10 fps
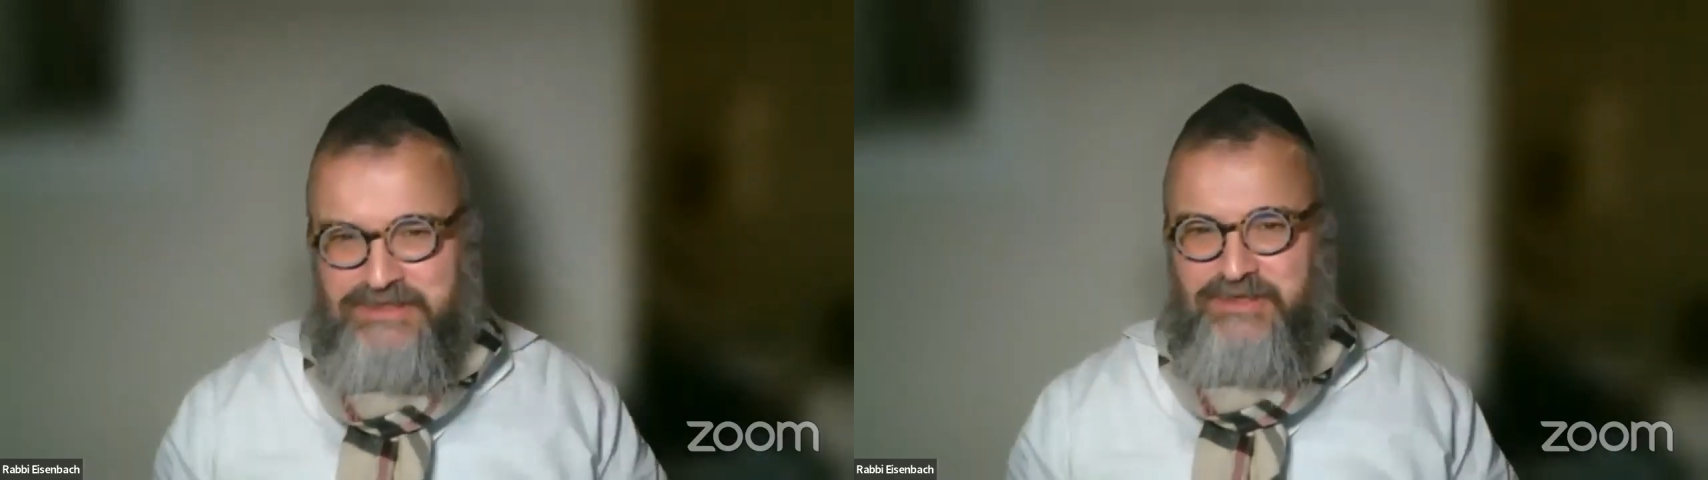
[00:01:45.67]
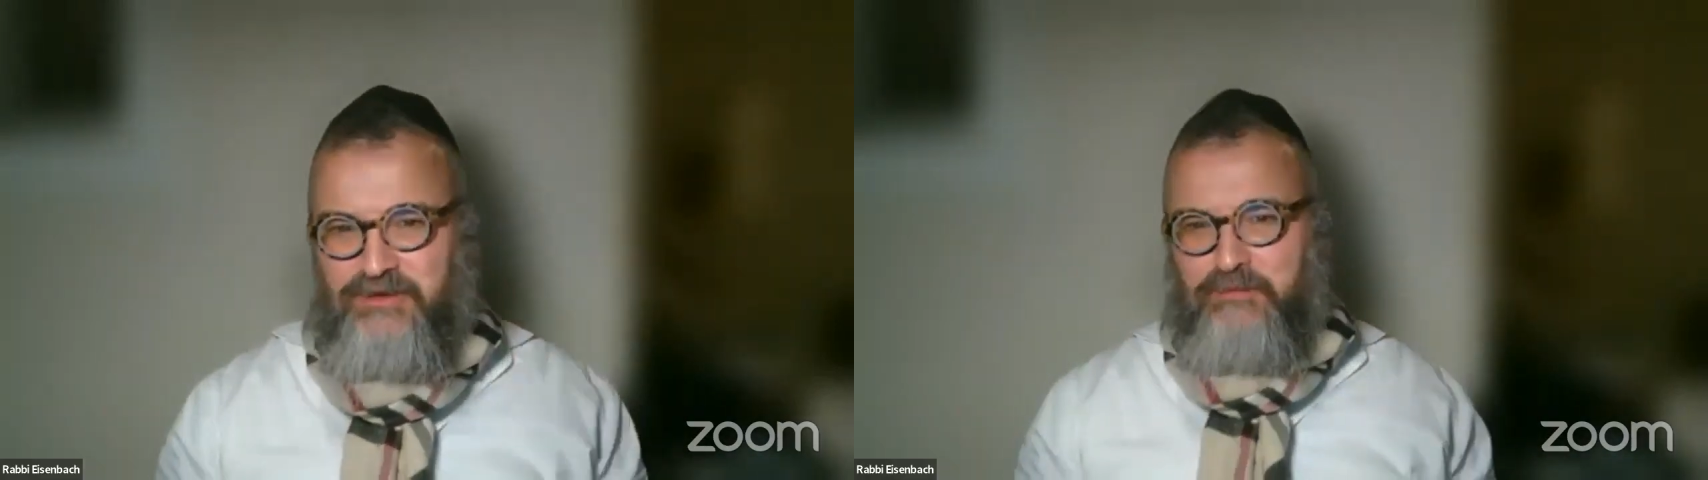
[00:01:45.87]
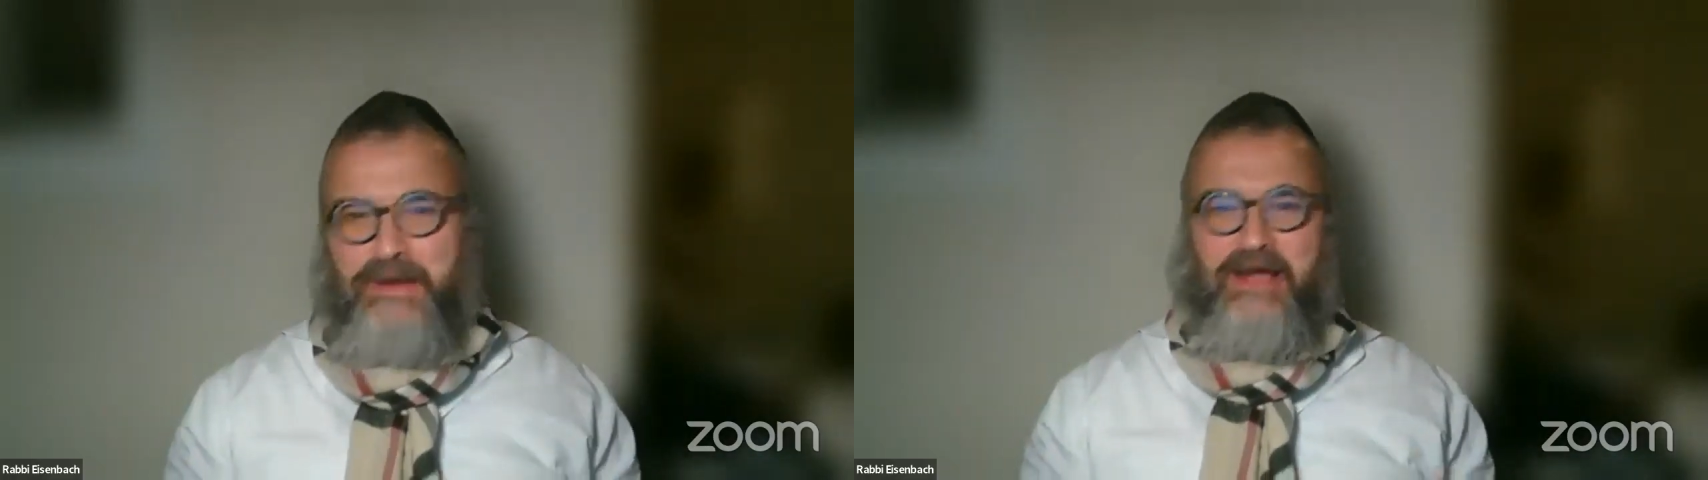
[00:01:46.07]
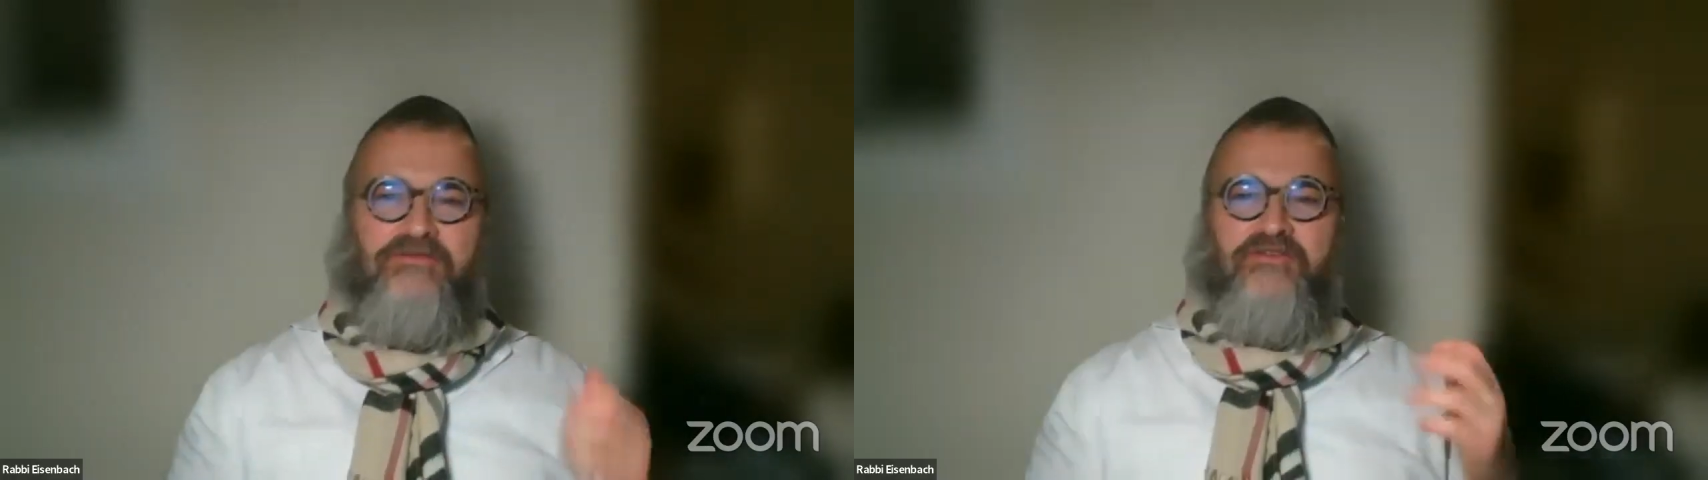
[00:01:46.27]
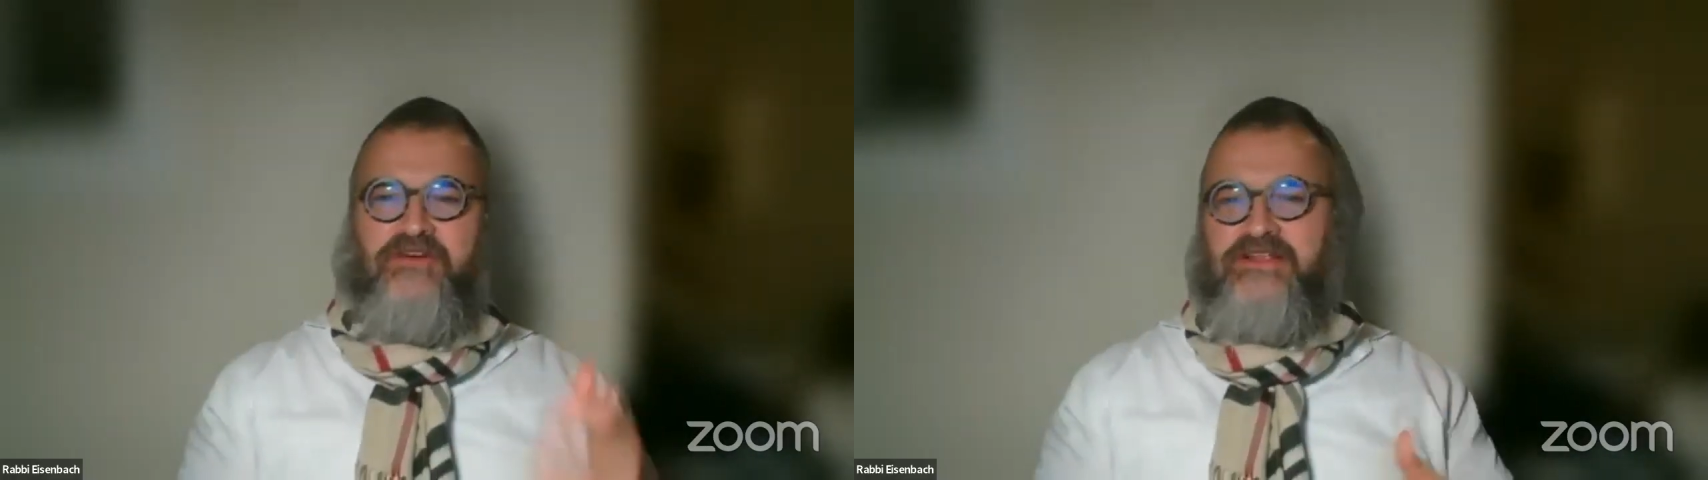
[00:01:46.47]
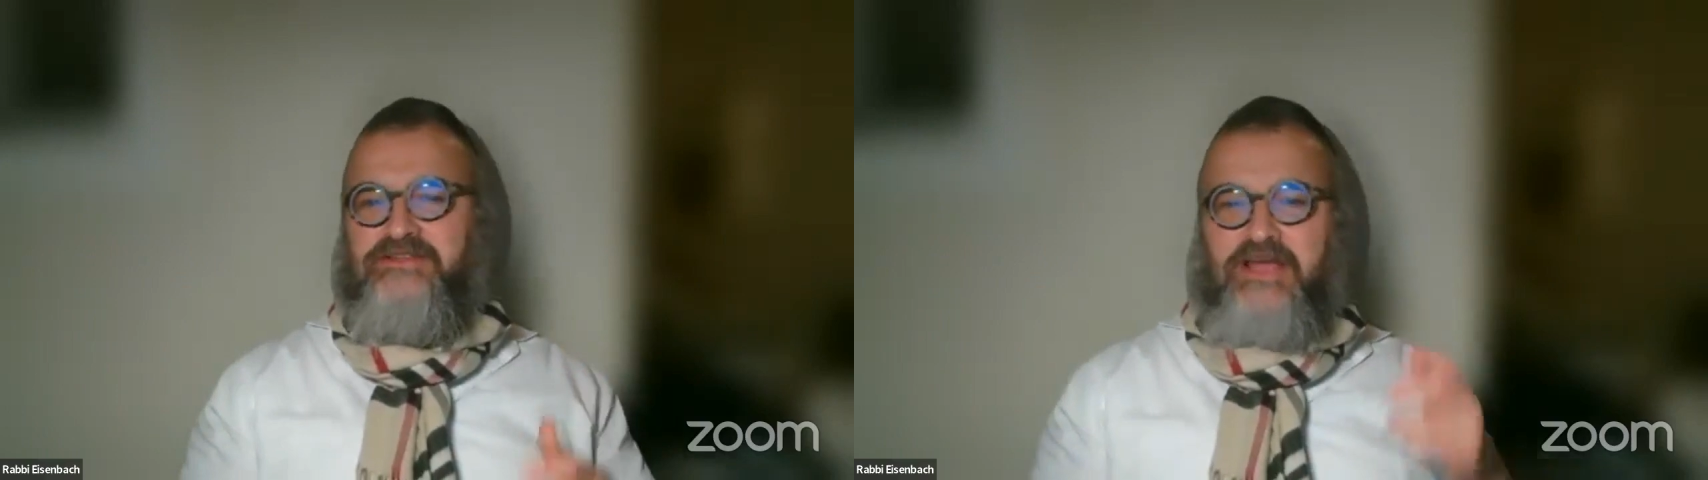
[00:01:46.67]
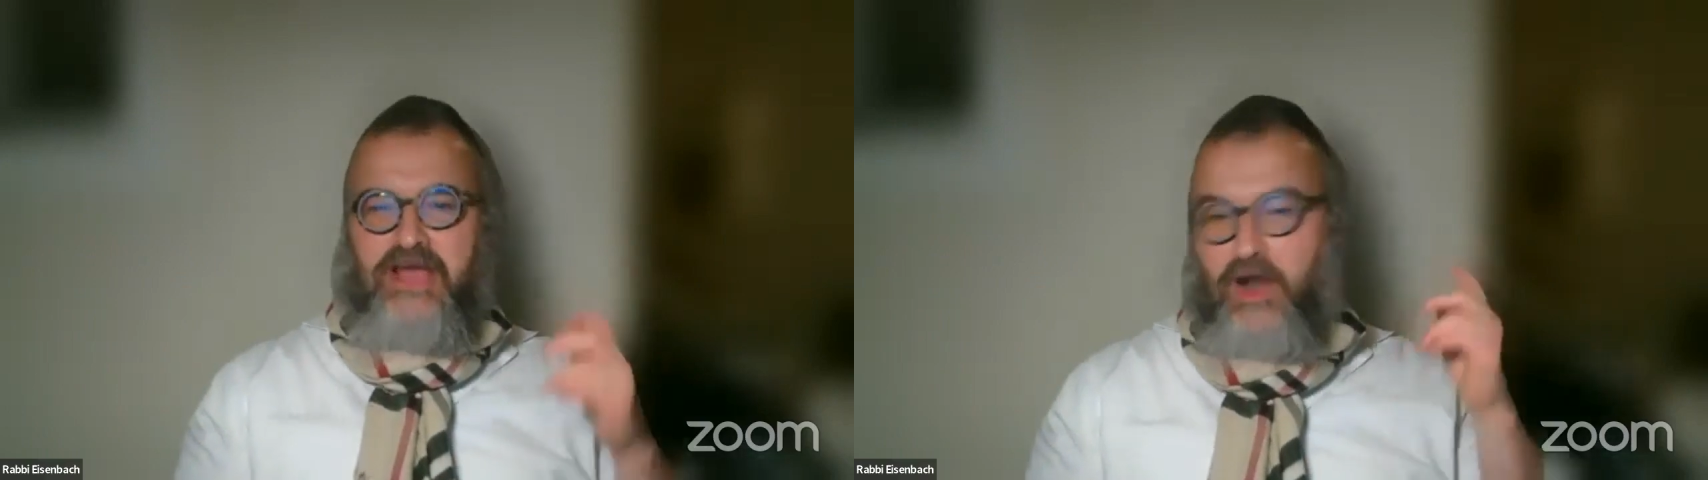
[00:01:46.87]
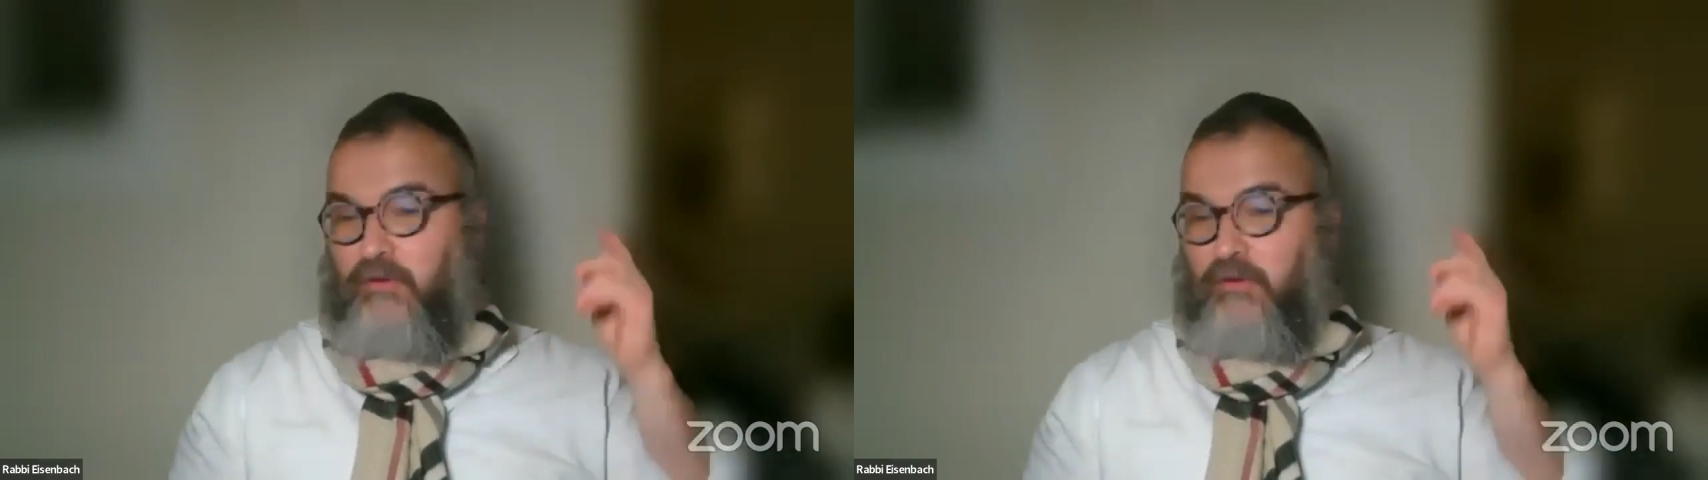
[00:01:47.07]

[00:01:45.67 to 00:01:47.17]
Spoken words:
muscular, powerful fellows